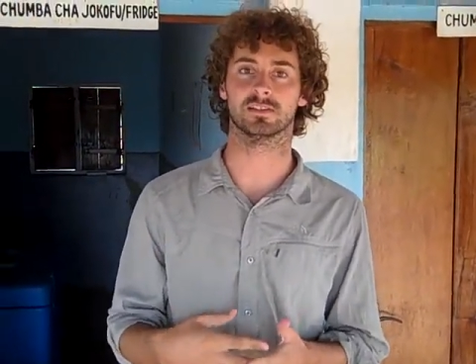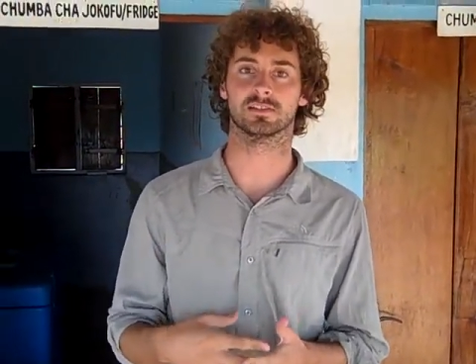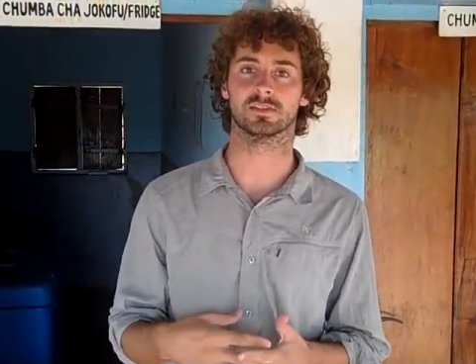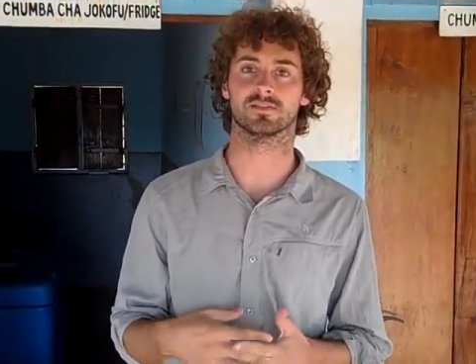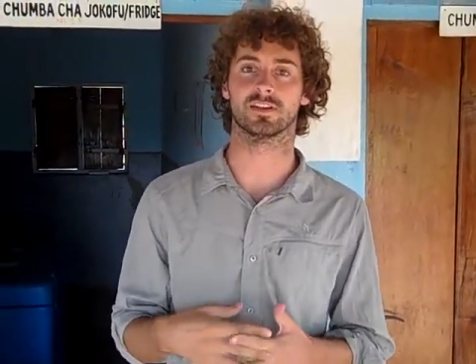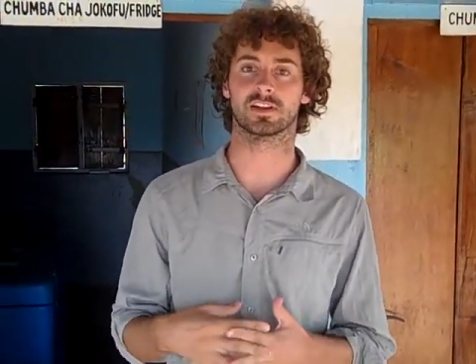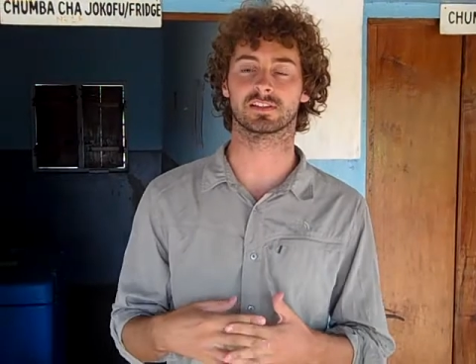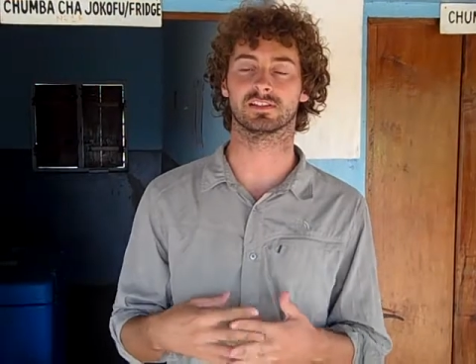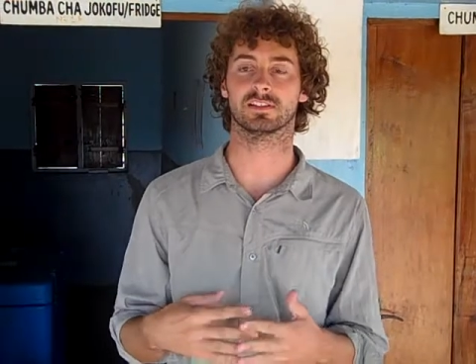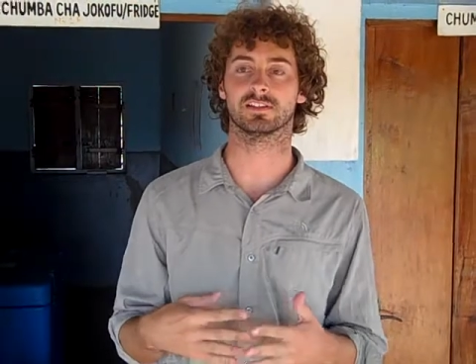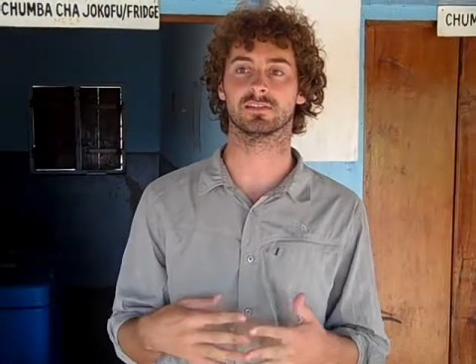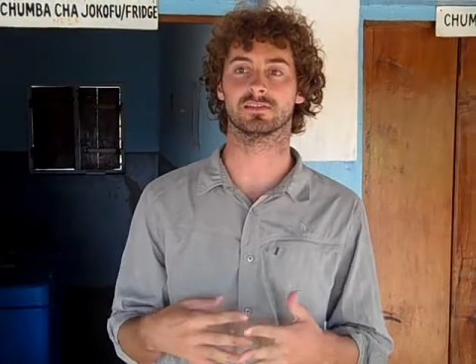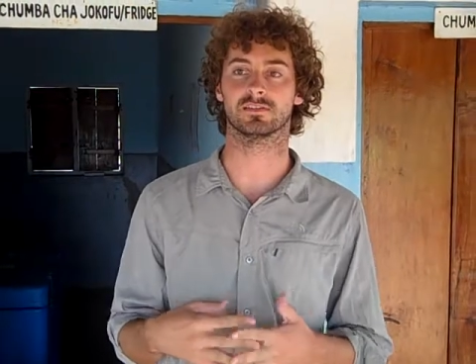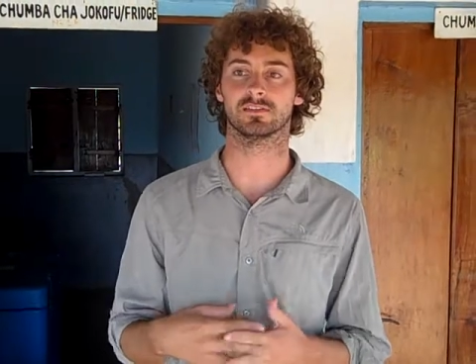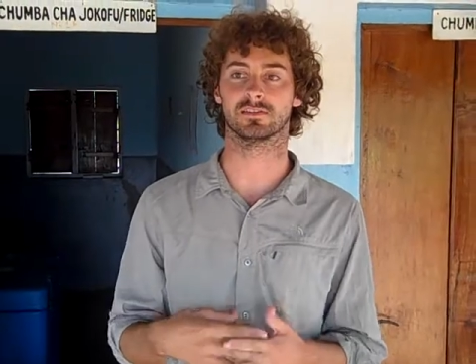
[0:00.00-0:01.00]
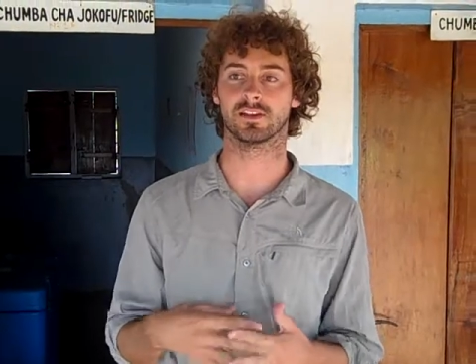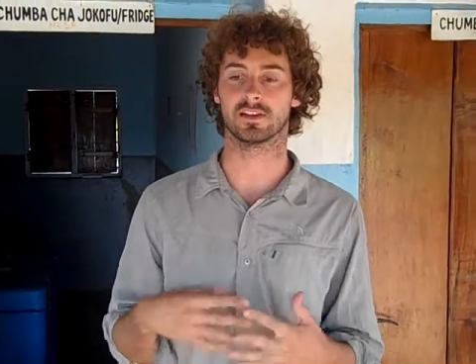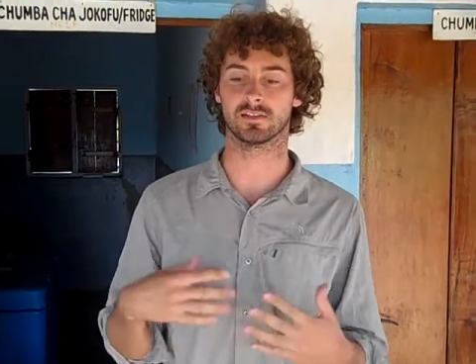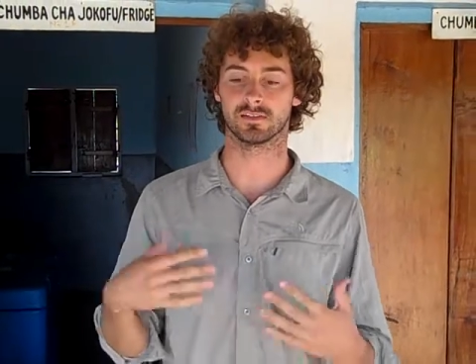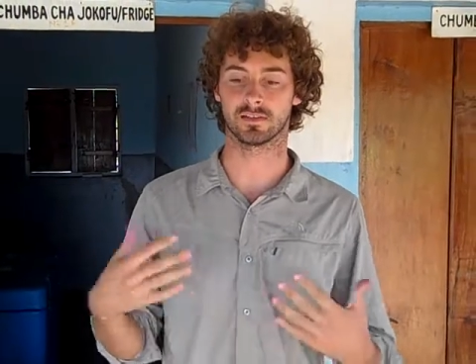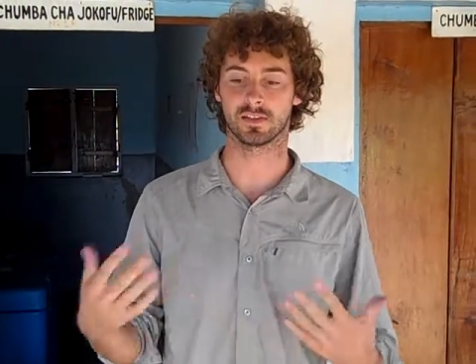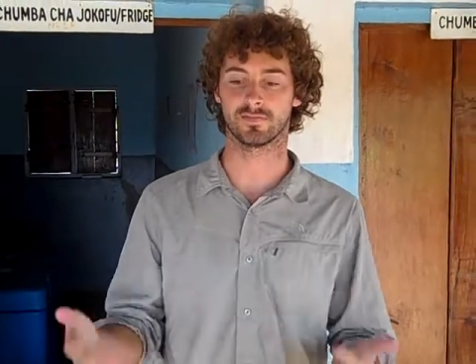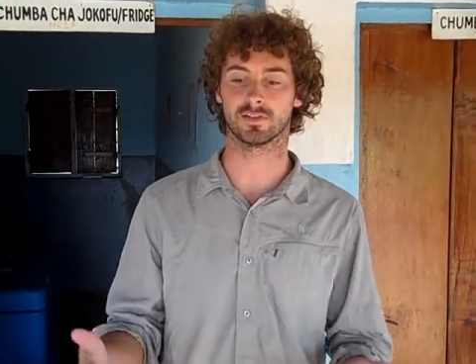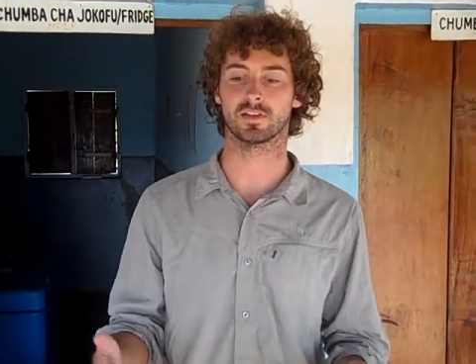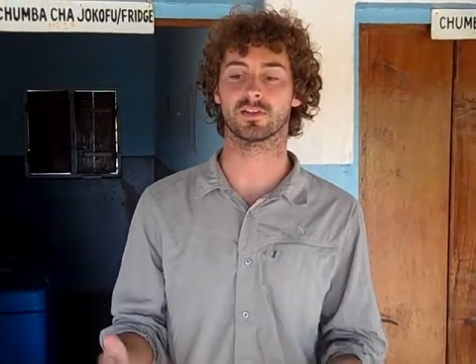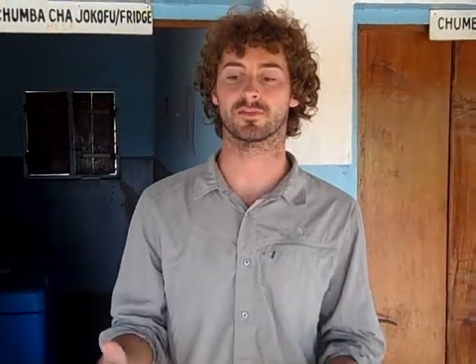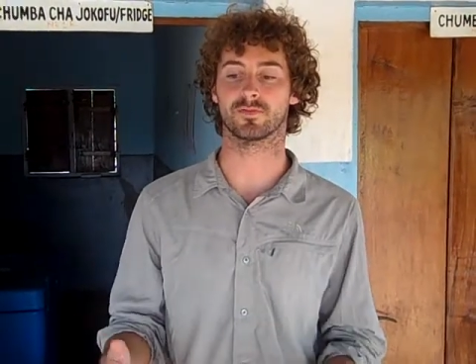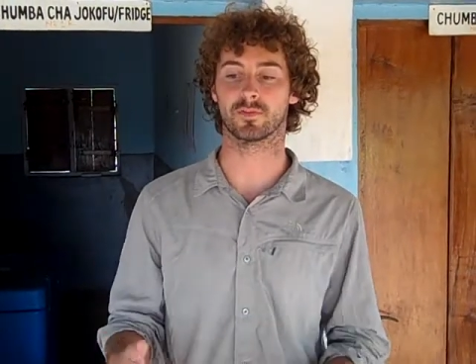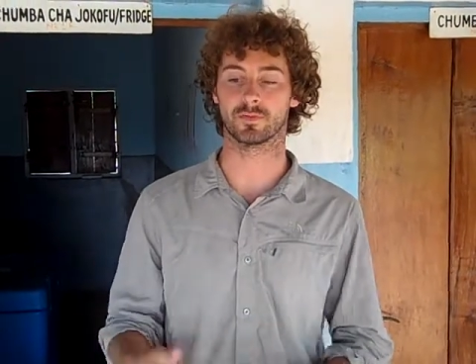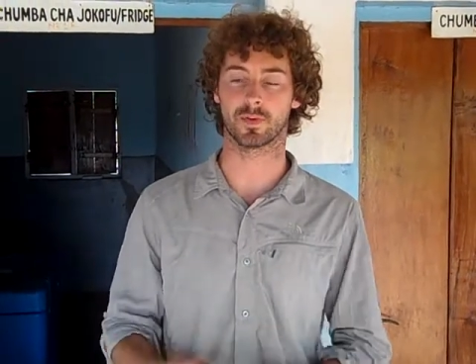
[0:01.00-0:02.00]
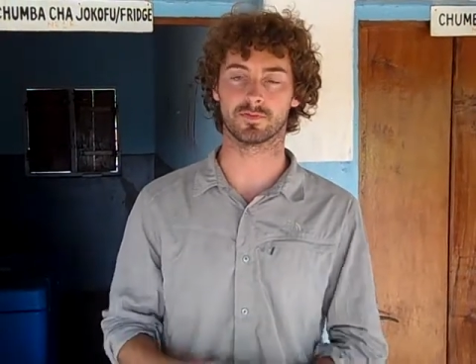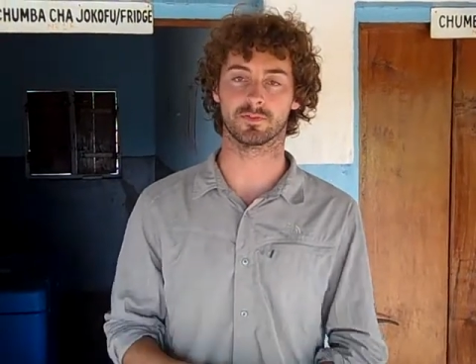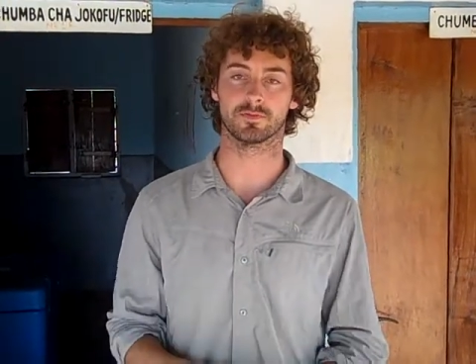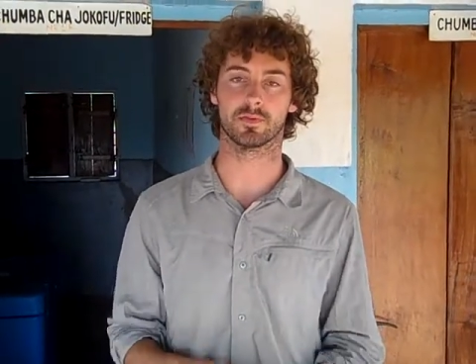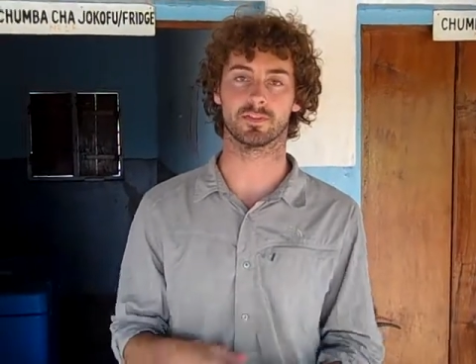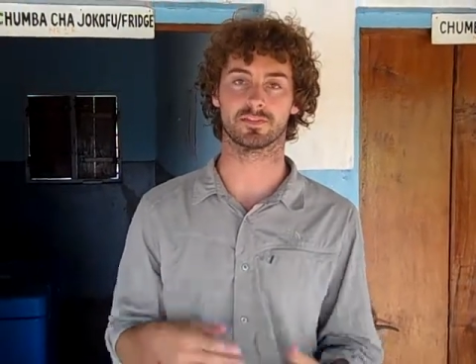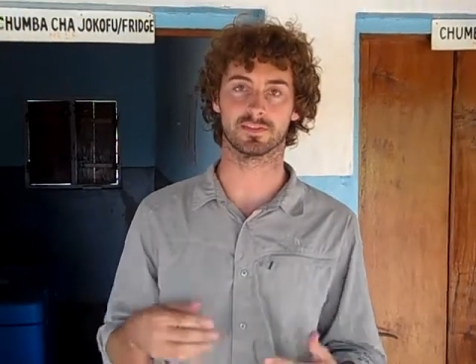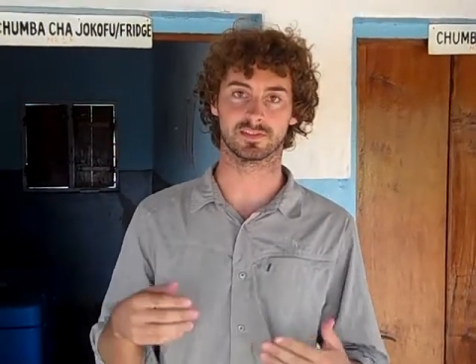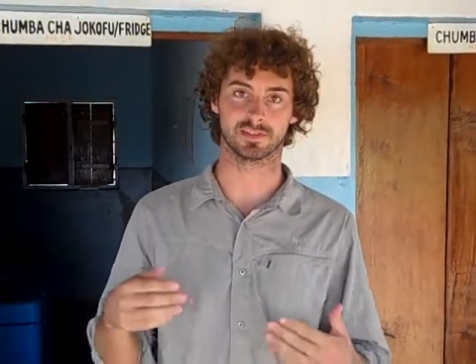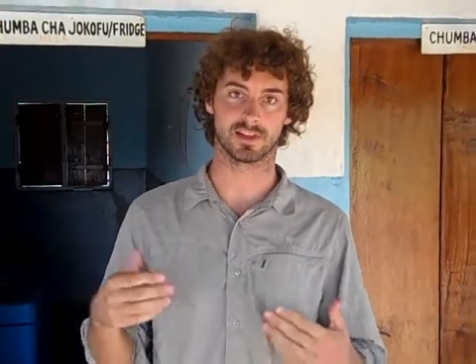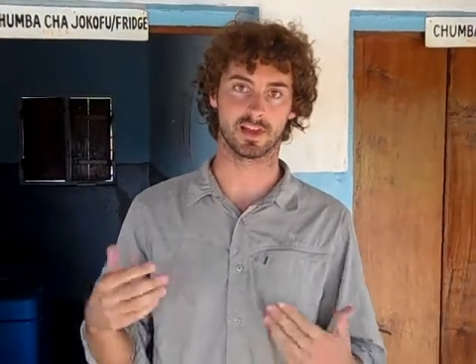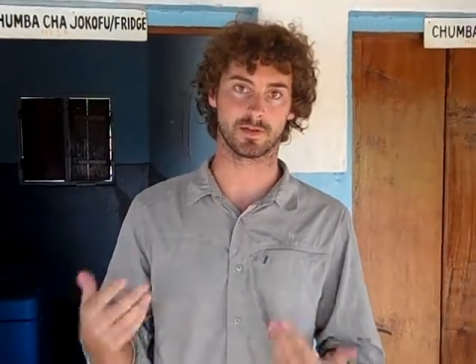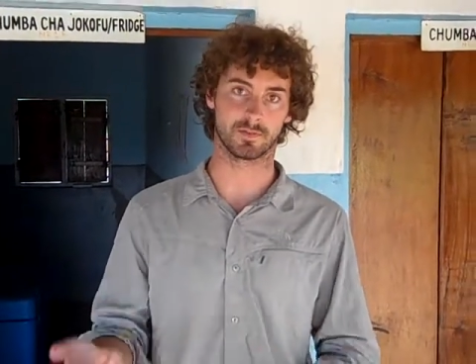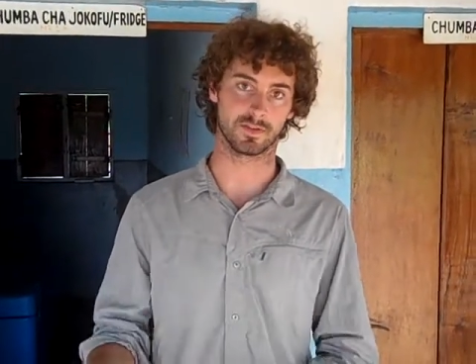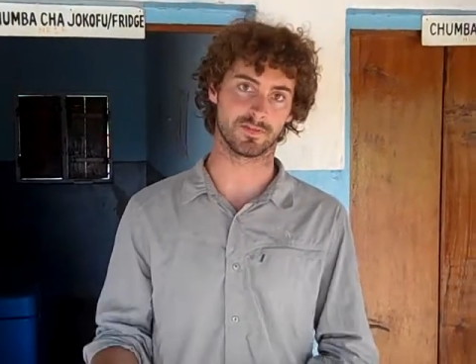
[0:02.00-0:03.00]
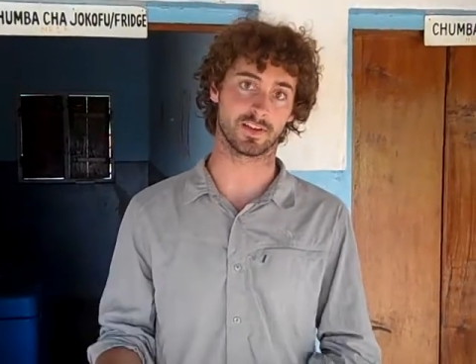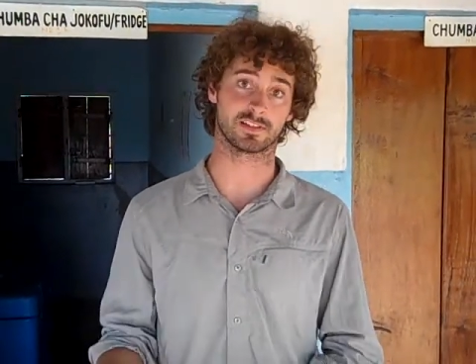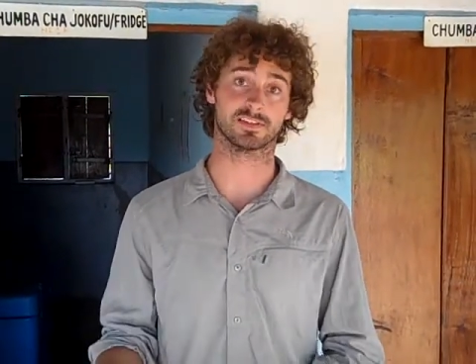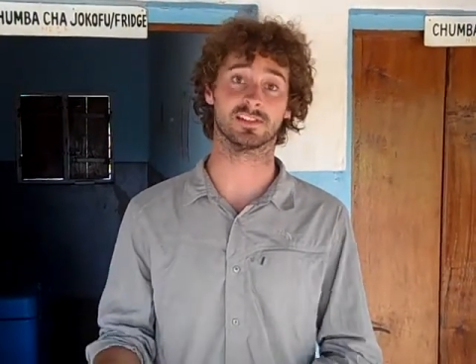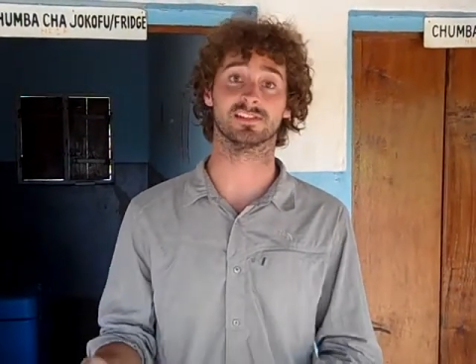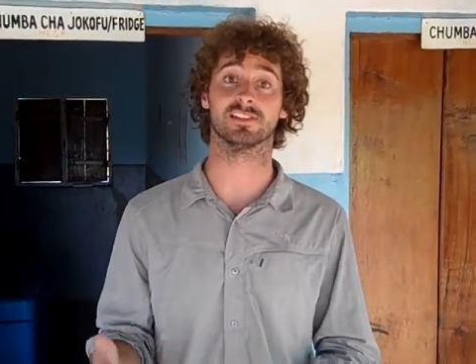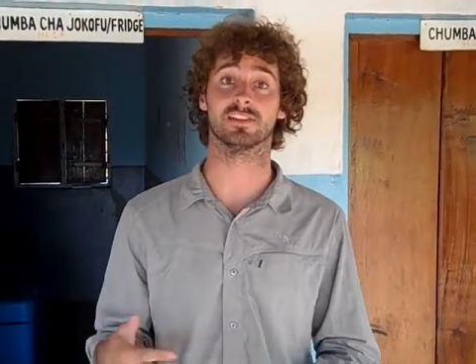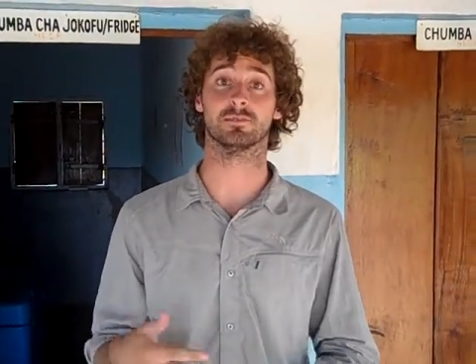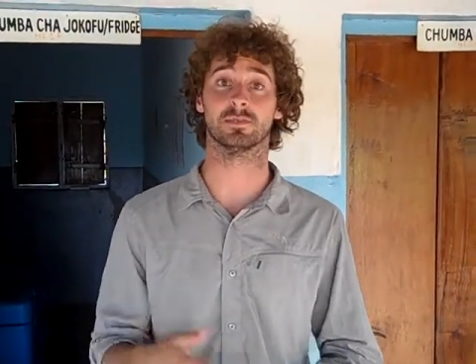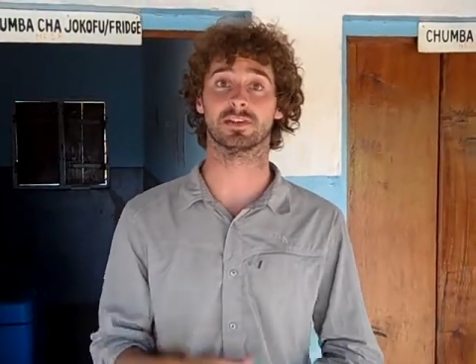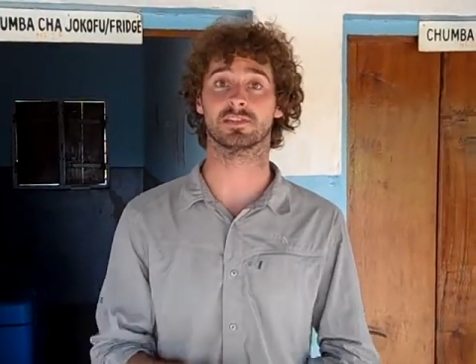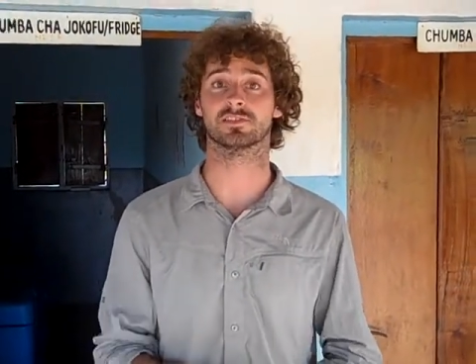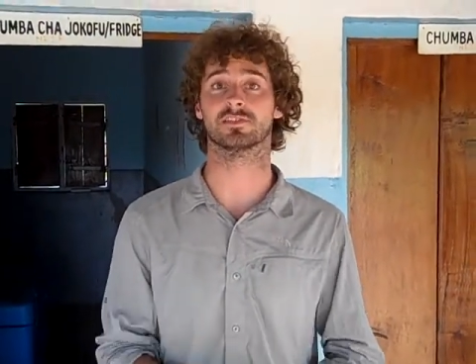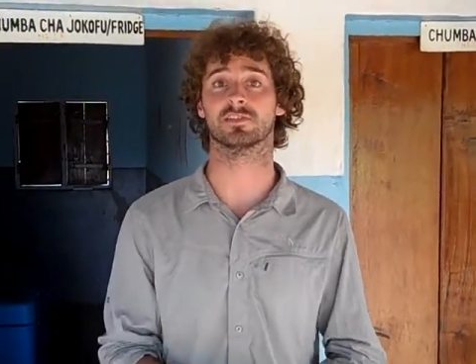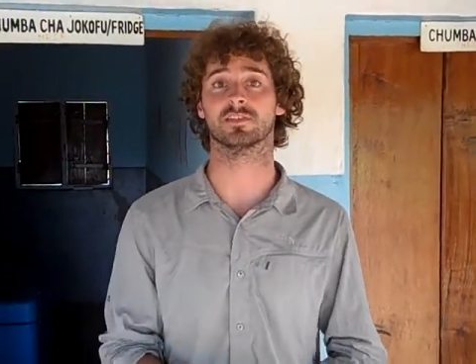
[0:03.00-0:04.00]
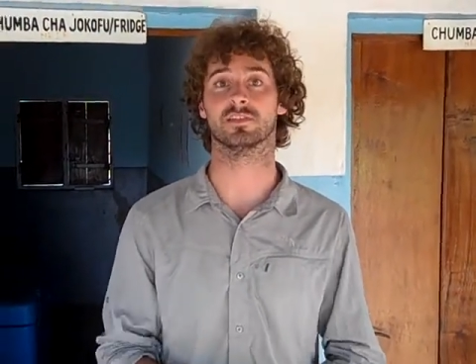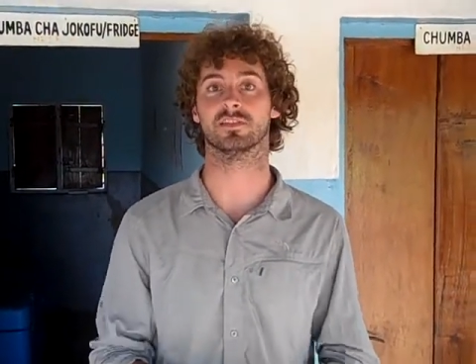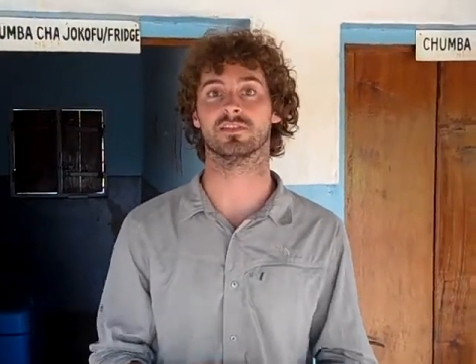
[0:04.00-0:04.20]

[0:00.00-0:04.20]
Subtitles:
So vaccines, they fill out a form every month to say how many vaccines they administer,